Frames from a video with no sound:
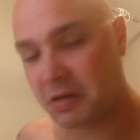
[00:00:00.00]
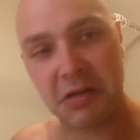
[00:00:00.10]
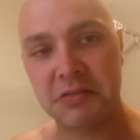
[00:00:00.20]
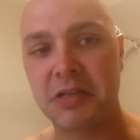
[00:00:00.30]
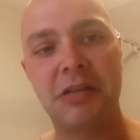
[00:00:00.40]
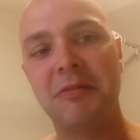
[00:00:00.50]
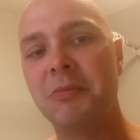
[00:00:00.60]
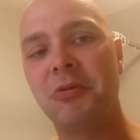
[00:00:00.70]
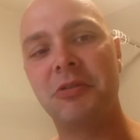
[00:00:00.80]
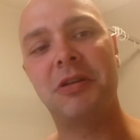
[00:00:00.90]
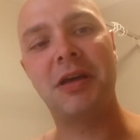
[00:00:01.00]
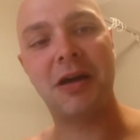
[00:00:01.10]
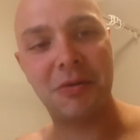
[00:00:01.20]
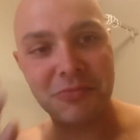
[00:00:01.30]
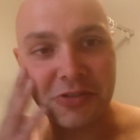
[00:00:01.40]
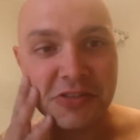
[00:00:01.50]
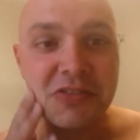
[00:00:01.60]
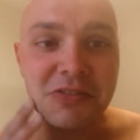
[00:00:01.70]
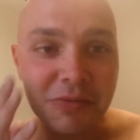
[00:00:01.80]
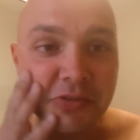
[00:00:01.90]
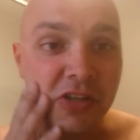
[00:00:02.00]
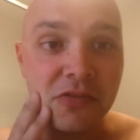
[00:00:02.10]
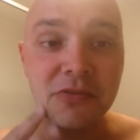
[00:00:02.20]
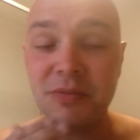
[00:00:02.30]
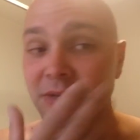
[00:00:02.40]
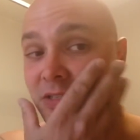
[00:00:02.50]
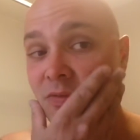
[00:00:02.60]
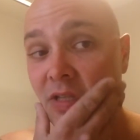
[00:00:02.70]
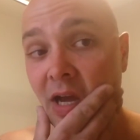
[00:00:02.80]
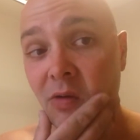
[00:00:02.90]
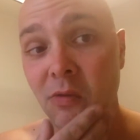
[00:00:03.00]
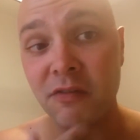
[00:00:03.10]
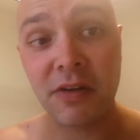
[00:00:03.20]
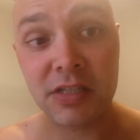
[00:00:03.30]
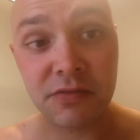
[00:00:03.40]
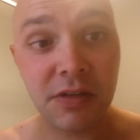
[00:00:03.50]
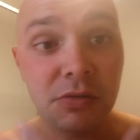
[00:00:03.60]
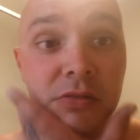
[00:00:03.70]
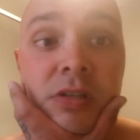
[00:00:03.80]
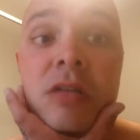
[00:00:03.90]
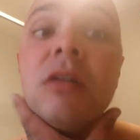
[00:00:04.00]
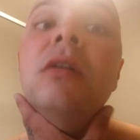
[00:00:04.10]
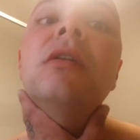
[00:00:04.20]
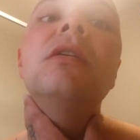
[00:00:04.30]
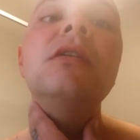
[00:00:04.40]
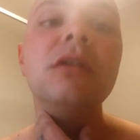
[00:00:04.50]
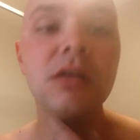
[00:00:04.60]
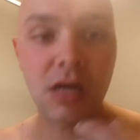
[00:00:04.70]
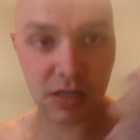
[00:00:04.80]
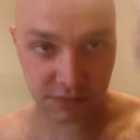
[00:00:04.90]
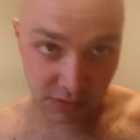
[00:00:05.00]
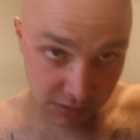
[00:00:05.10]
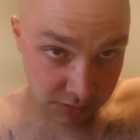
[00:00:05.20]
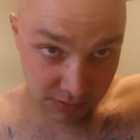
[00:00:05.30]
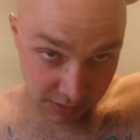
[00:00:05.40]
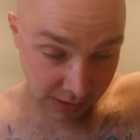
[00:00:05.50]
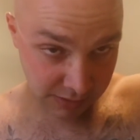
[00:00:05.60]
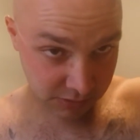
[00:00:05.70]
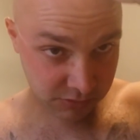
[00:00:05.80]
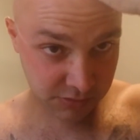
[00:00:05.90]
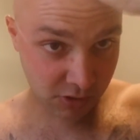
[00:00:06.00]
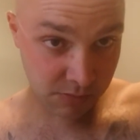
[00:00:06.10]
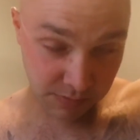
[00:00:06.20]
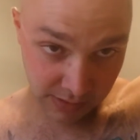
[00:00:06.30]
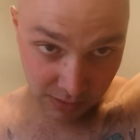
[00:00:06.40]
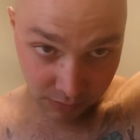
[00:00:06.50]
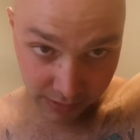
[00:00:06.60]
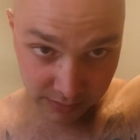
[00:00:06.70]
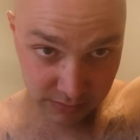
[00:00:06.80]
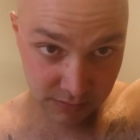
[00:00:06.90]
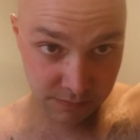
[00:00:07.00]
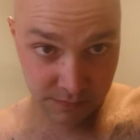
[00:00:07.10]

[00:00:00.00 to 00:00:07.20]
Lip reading: can't say anything more than that. I'm chuffed to bits with how my face feels after using that soap and that wax.